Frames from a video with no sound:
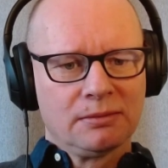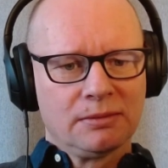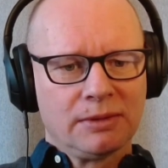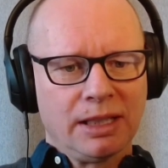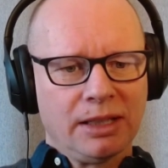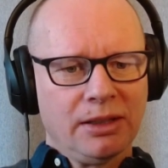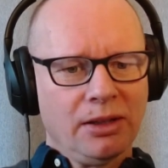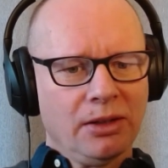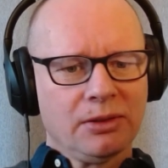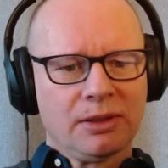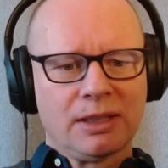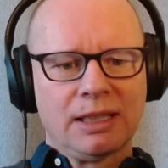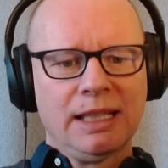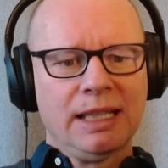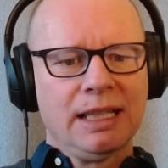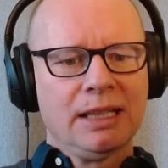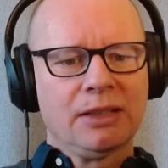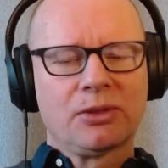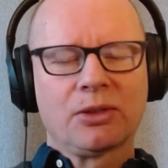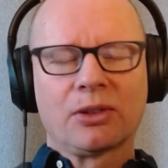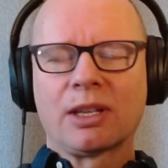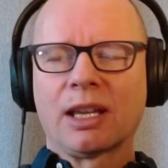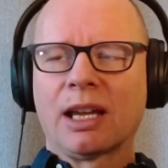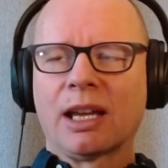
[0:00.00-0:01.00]
They don't
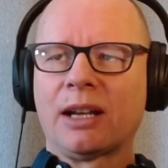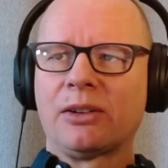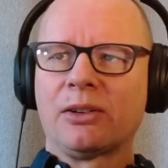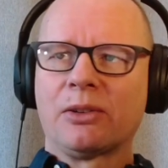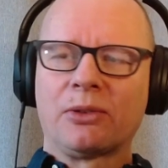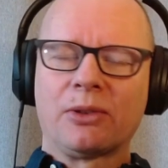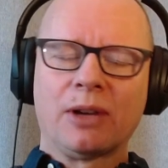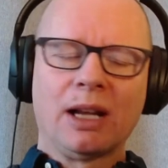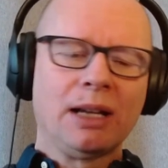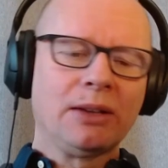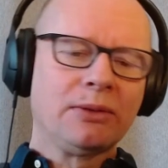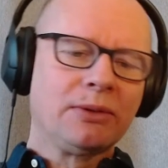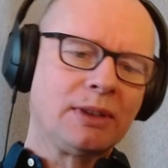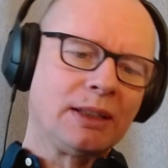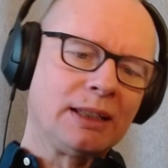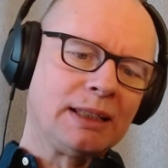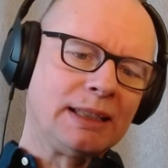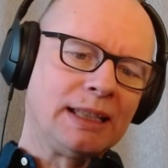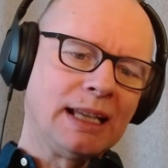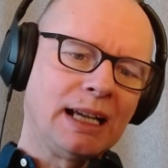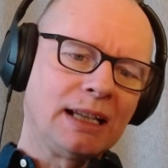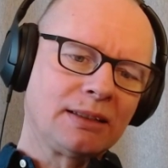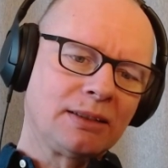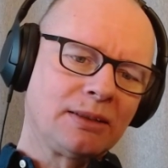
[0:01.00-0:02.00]
need to carry around
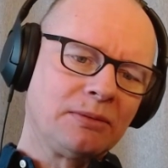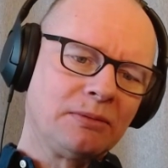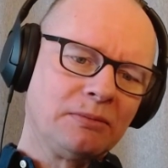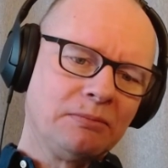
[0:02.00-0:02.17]
that